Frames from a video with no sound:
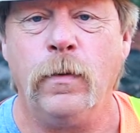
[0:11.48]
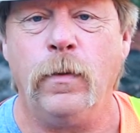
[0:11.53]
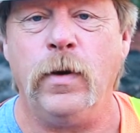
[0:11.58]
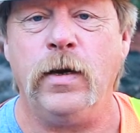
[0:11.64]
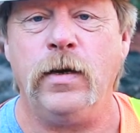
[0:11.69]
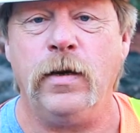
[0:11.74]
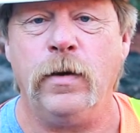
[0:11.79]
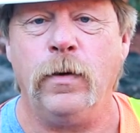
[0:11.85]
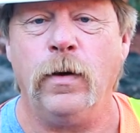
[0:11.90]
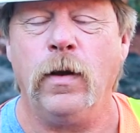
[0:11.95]

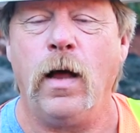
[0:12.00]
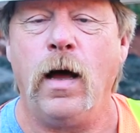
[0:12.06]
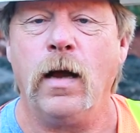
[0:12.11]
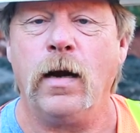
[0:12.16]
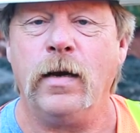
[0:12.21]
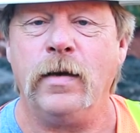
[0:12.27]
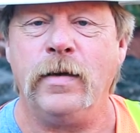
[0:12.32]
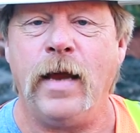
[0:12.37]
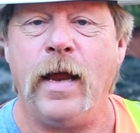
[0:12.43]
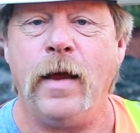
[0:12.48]
We do a lot
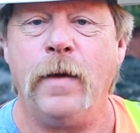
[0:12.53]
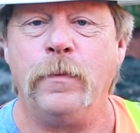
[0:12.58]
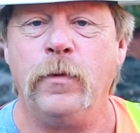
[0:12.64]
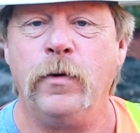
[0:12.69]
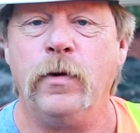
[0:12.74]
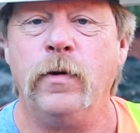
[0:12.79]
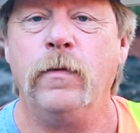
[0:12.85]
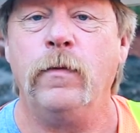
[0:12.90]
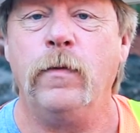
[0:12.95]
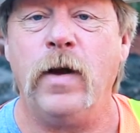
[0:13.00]
of dam
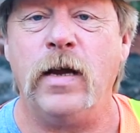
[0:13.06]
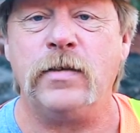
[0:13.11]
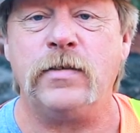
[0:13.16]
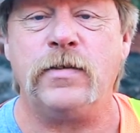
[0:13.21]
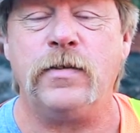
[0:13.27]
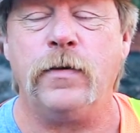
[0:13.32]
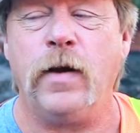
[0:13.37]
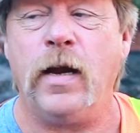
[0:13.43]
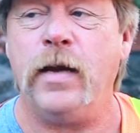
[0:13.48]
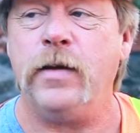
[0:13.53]

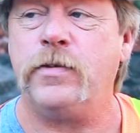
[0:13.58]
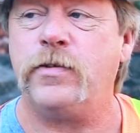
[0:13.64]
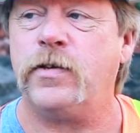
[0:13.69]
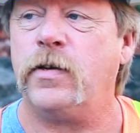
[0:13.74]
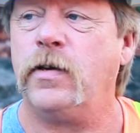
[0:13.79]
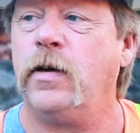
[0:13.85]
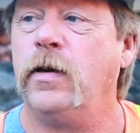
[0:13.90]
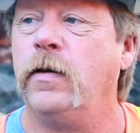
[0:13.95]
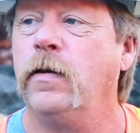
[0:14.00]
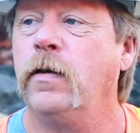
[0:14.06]

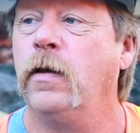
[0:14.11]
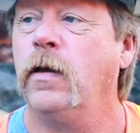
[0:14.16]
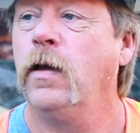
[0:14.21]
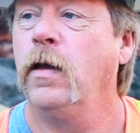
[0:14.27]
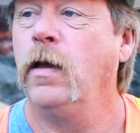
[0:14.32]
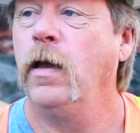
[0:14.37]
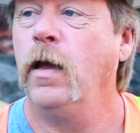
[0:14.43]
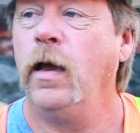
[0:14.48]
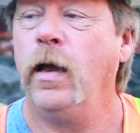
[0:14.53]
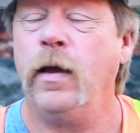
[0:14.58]
restoration
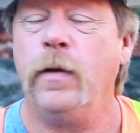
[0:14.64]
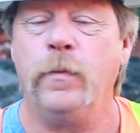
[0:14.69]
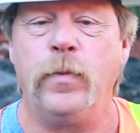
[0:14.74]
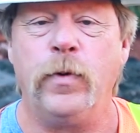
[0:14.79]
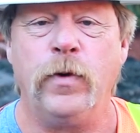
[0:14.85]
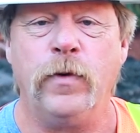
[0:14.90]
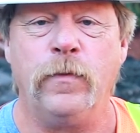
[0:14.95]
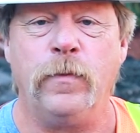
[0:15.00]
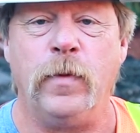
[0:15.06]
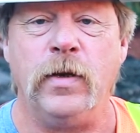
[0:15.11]
and
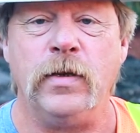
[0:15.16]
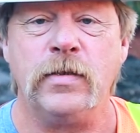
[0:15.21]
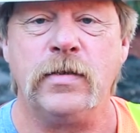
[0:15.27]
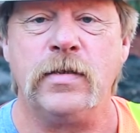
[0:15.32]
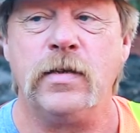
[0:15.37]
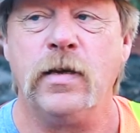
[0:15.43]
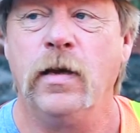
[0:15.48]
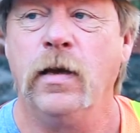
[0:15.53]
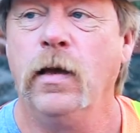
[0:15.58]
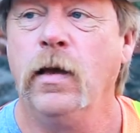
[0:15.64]

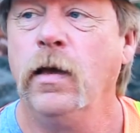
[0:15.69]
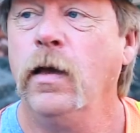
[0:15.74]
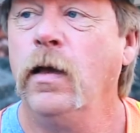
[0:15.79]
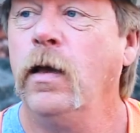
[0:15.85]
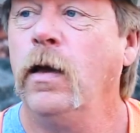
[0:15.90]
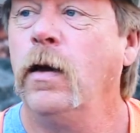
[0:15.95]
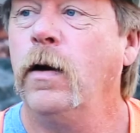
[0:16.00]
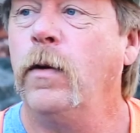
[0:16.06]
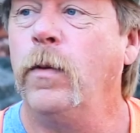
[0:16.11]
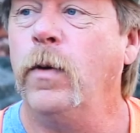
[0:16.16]
improvements.
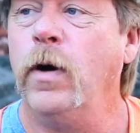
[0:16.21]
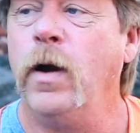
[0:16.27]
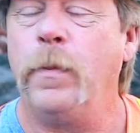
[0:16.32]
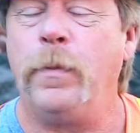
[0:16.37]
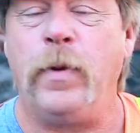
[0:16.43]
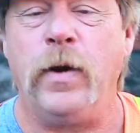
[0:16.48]
We're up